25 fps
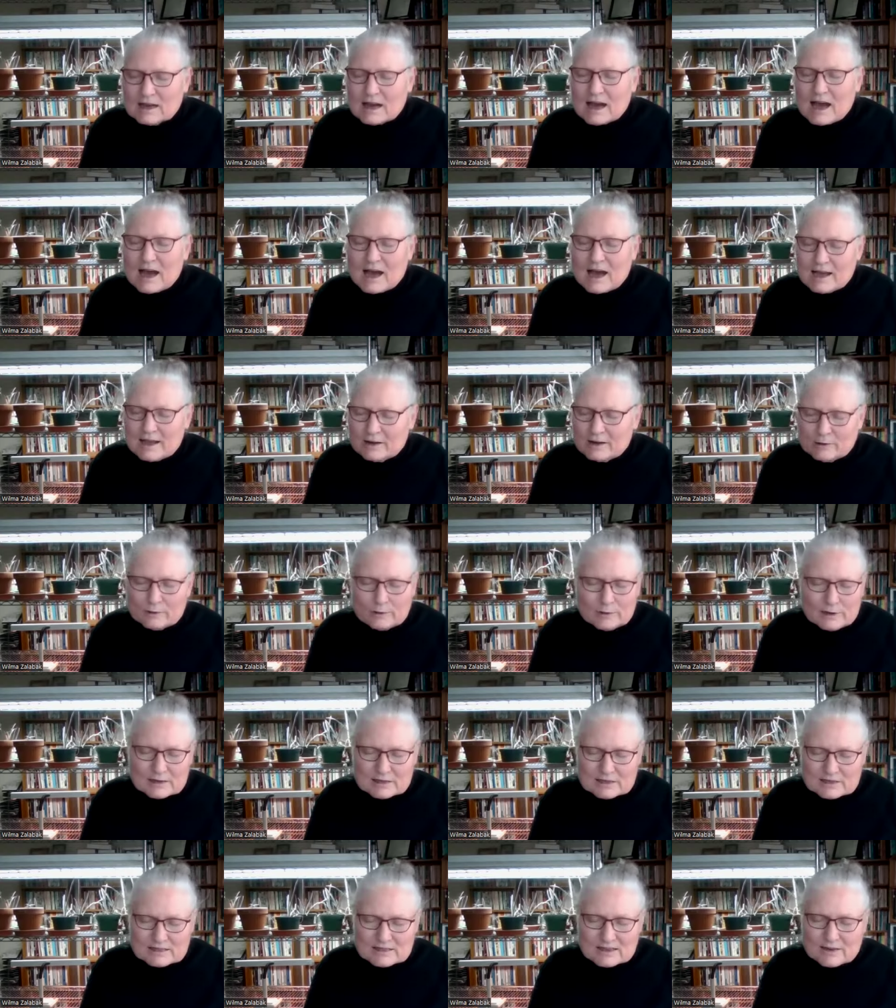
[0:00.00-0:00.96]
Hire
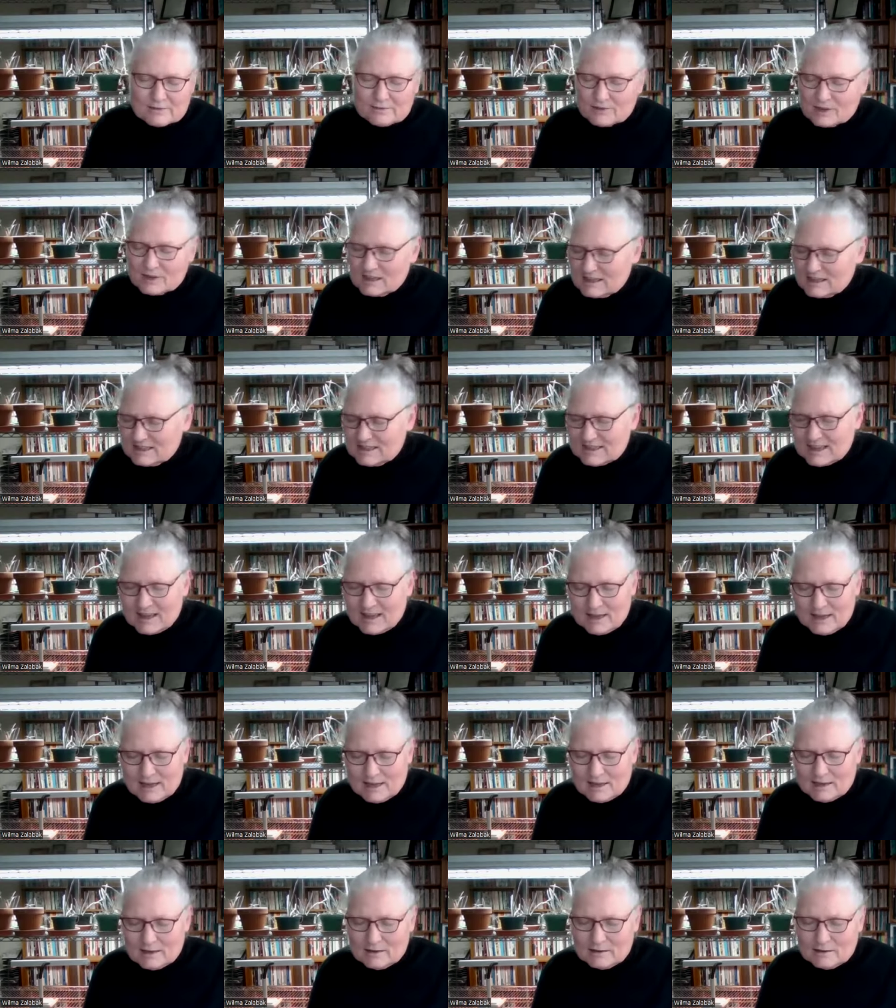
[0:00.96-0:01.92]
us every
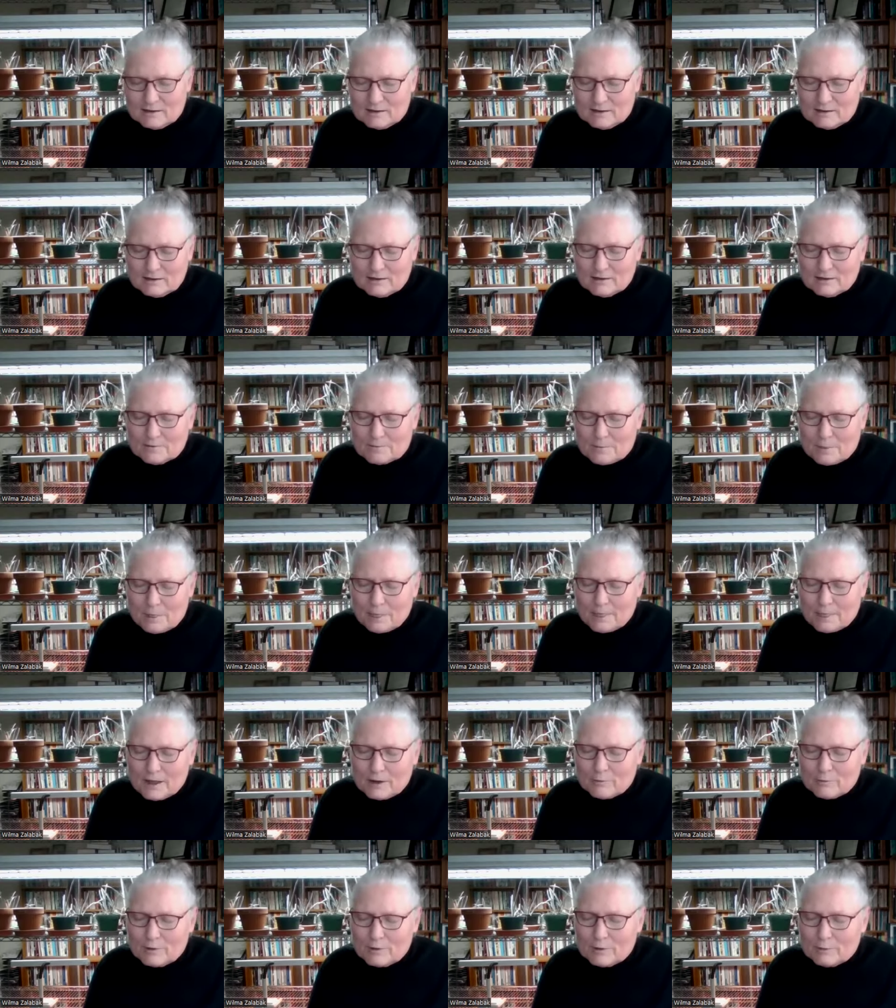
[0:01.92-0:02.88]
day
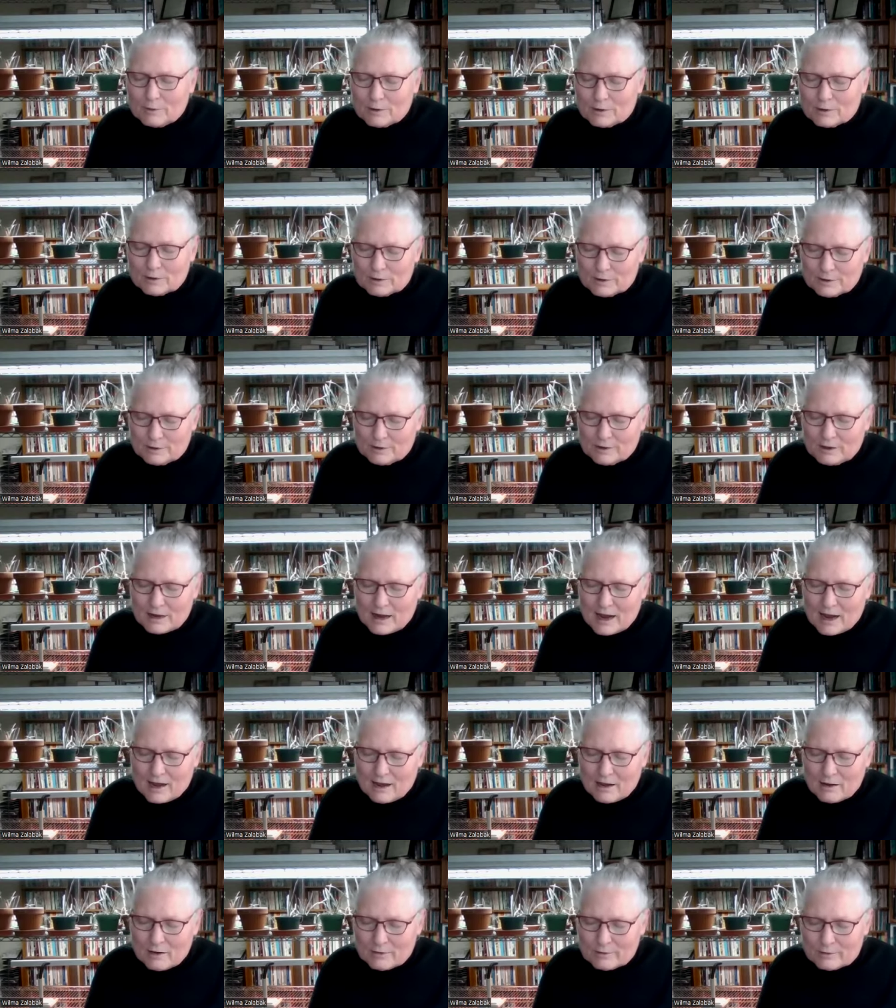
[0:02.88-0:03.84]
that we will learn
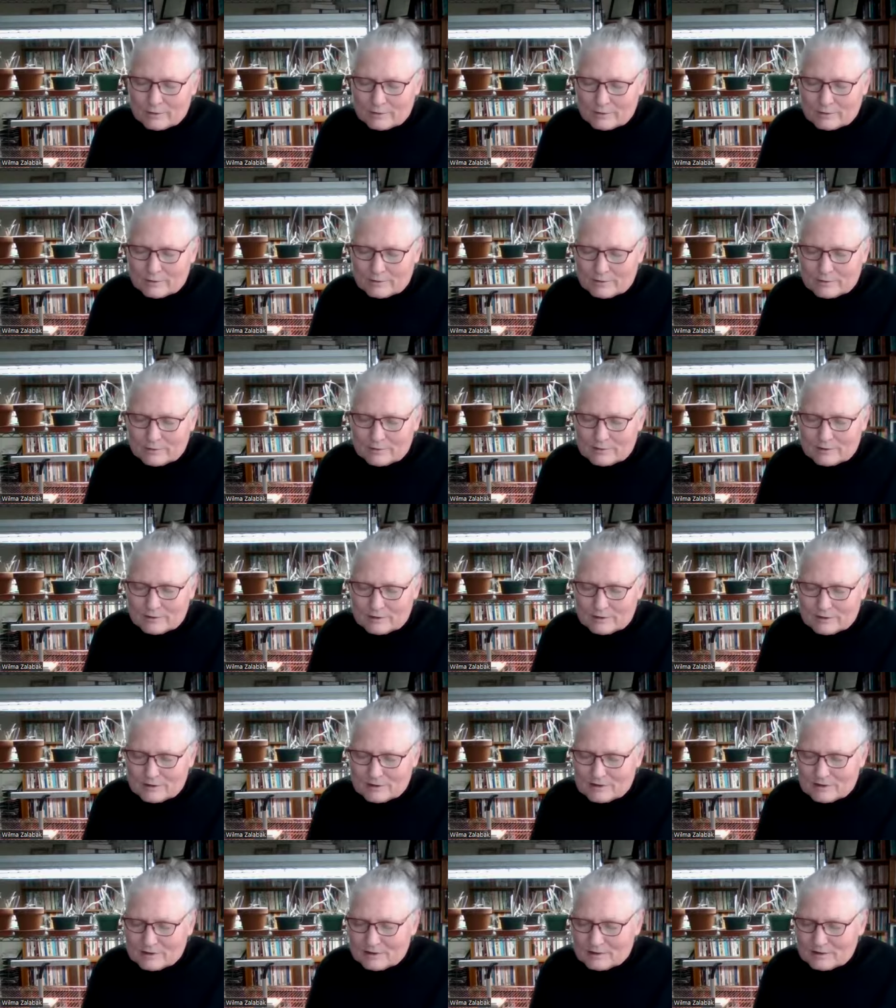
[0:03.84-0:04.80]
how
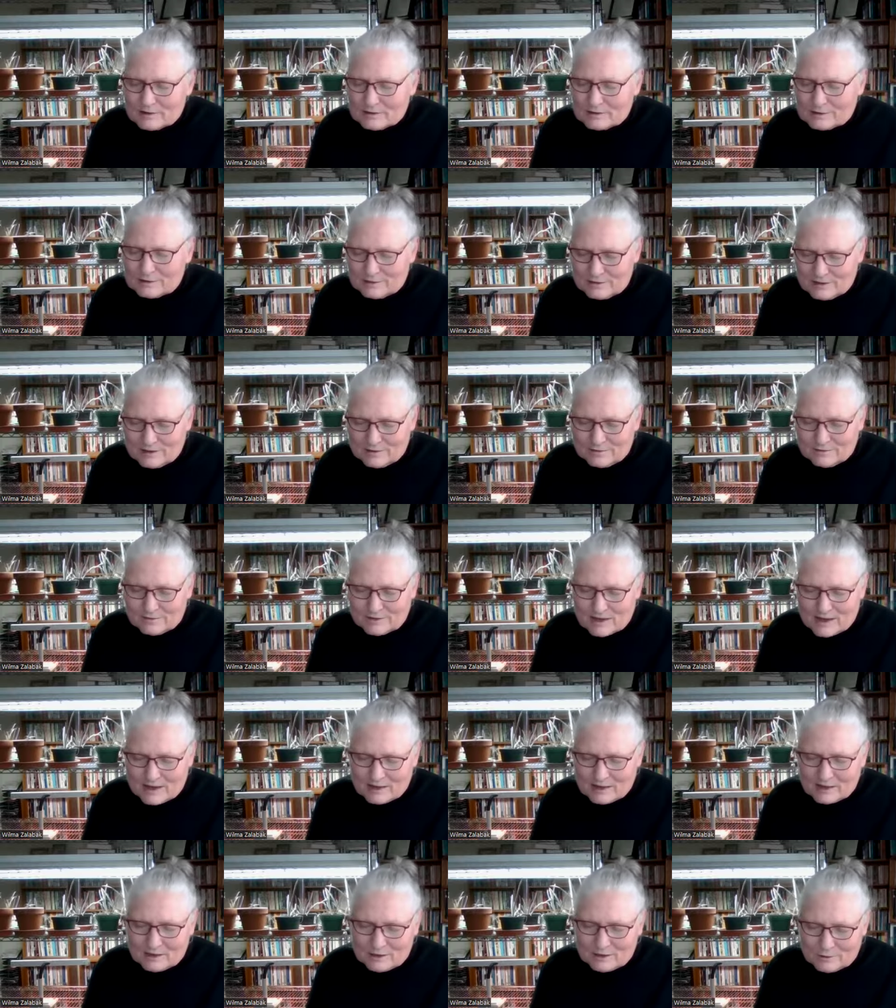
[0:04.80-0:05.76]
to live
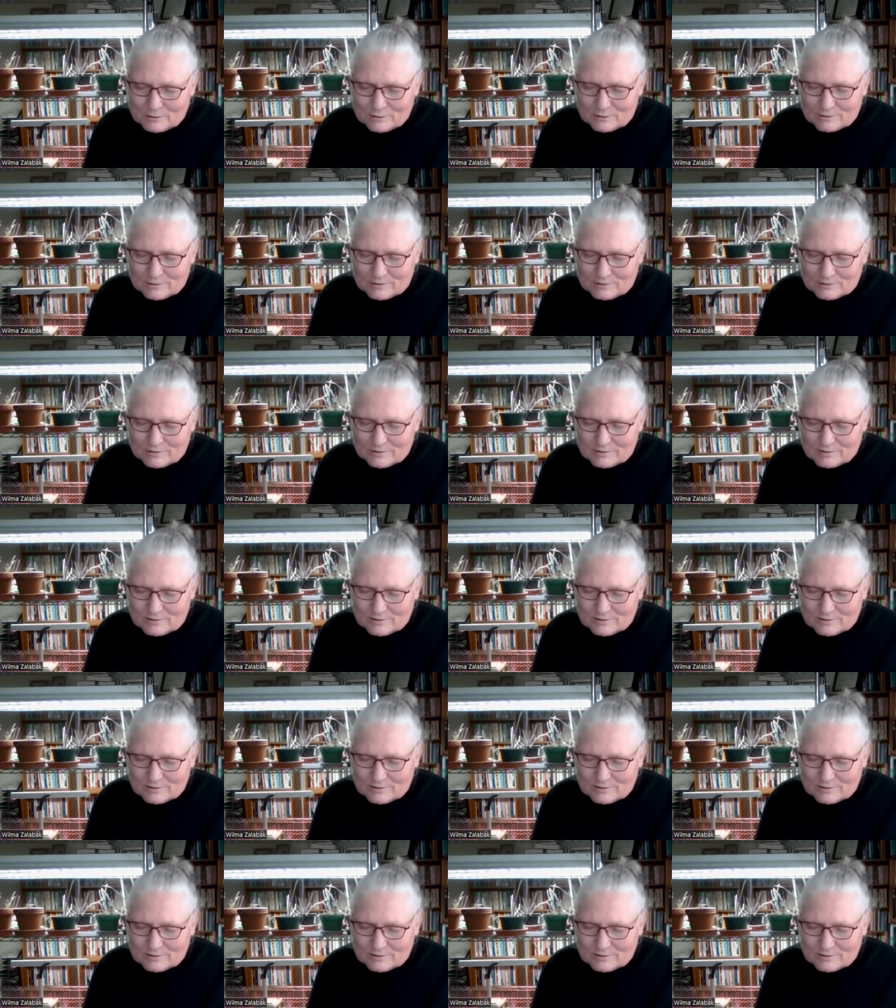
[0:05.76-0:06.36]
like you